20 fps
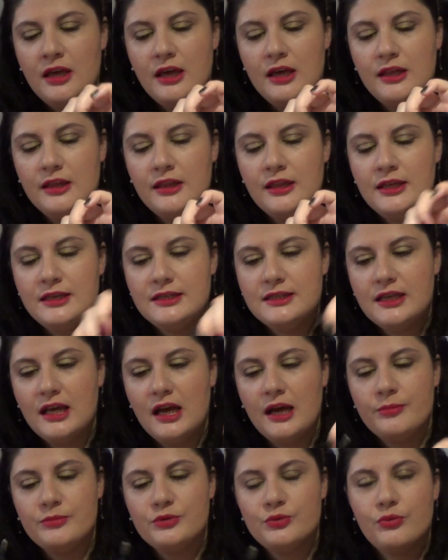and this
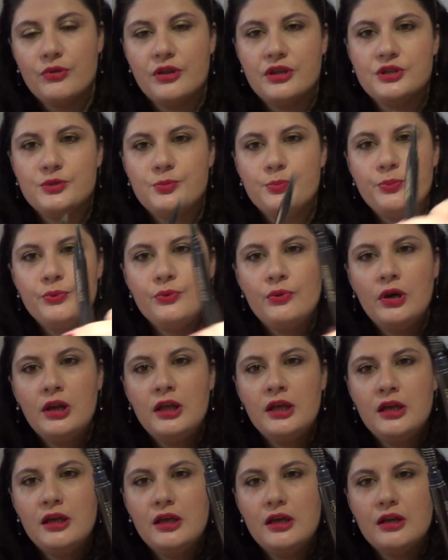comes with a
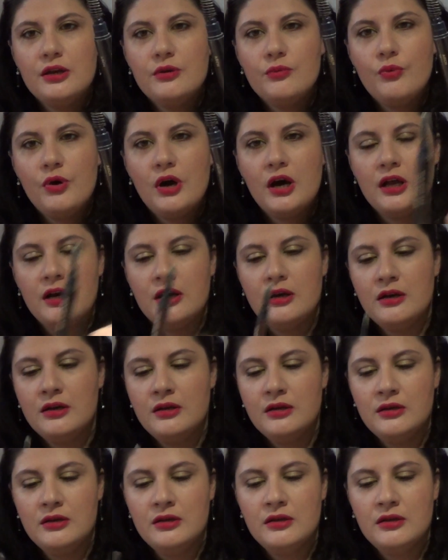spoolie in one